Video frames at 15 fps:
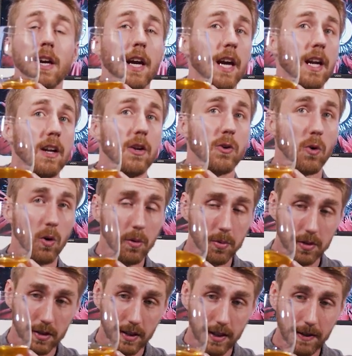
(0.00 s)
And
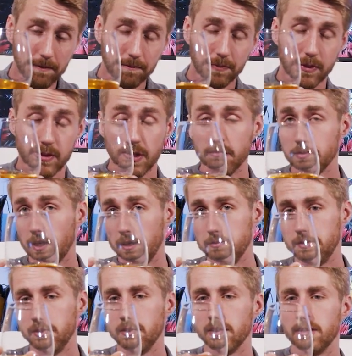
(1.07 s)
normally,
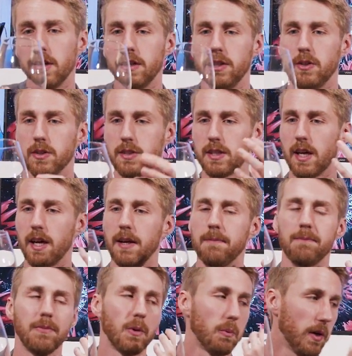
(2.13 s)
sometimes you could
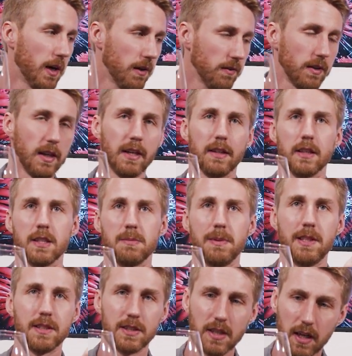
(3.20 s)
say, well, this
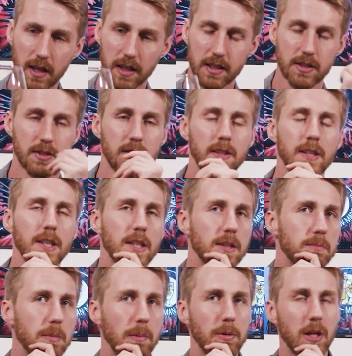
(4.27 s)
mead sucks.
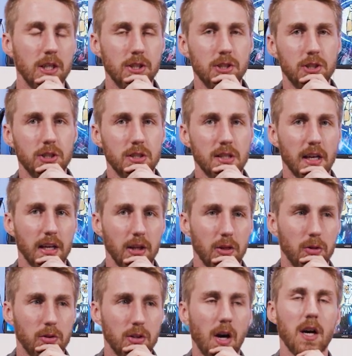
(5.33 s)
Maybe I should just like
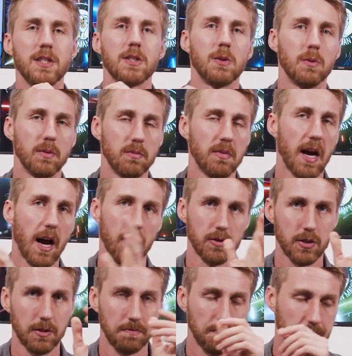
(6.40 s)
toss it out.